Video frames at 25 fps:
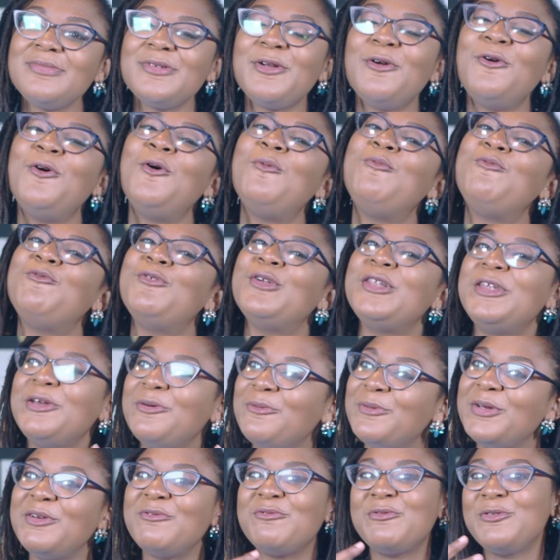hopefully
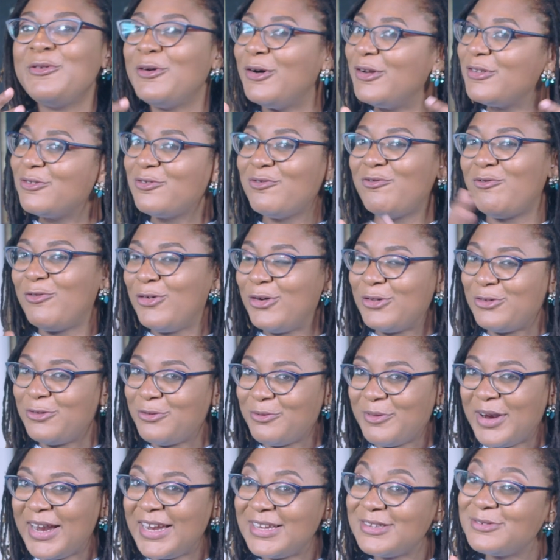we've not fought,
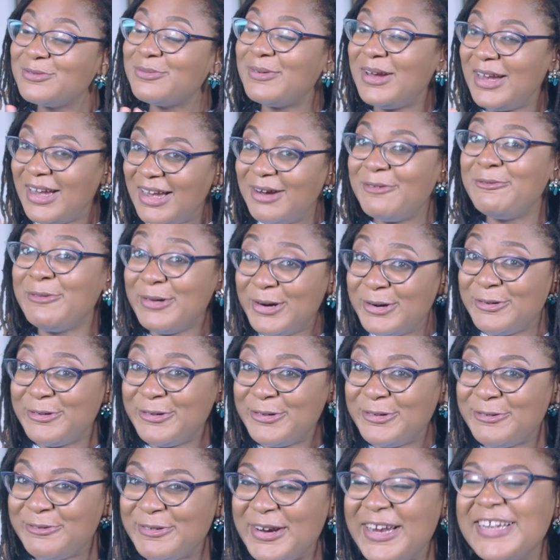right? We're
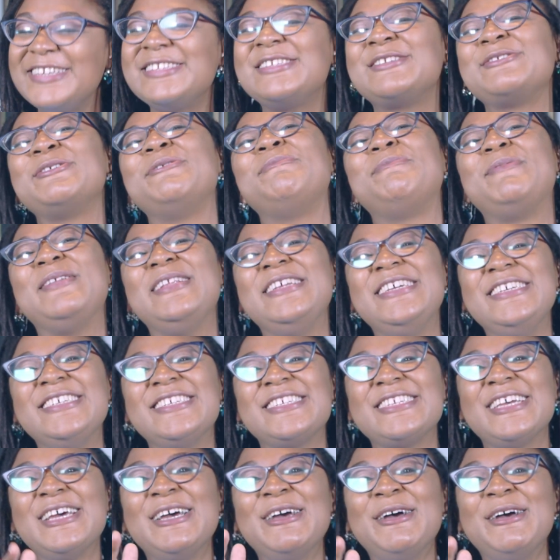good, right? So please